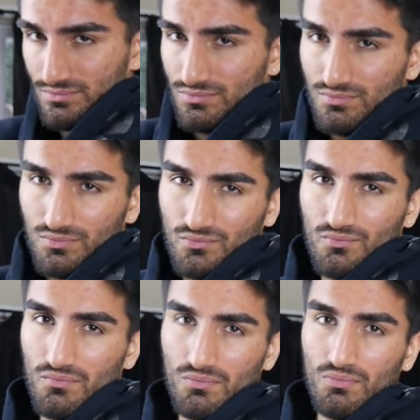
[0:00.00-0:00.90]

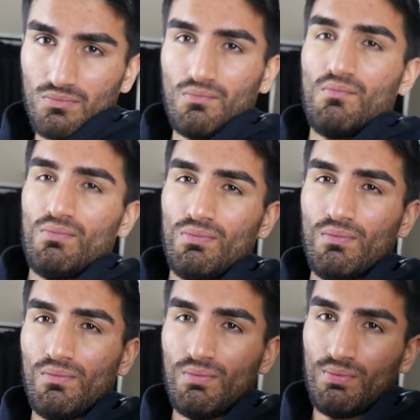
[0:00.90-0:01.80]

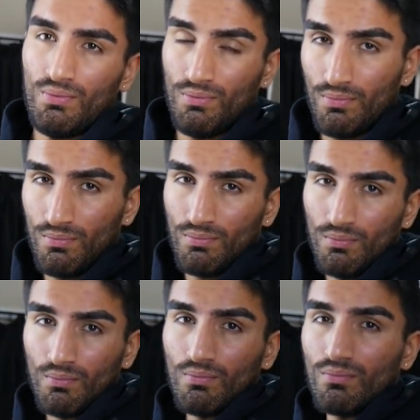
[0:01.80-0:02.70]

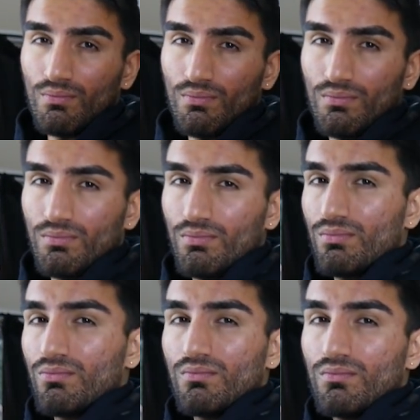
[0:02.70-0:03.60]

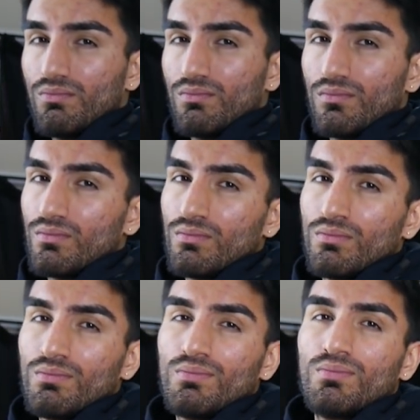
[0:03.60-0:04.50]

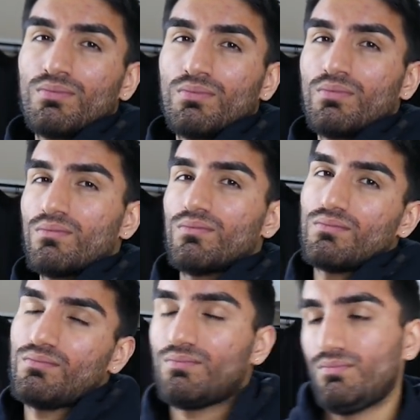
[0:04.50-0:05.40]

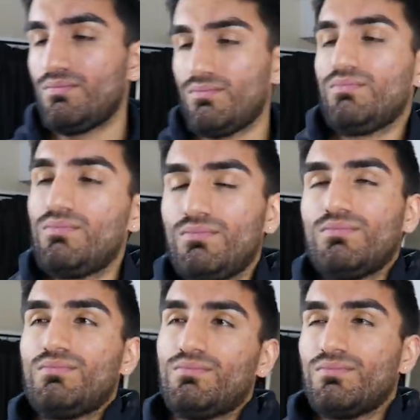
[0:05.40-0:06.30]

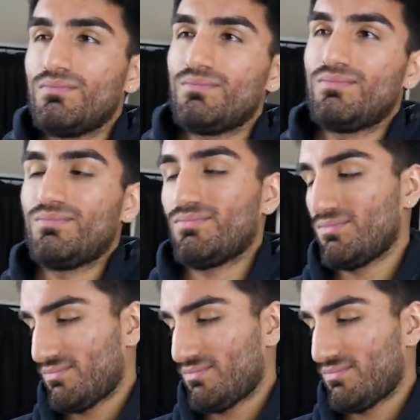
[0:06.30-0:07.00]
[no speech]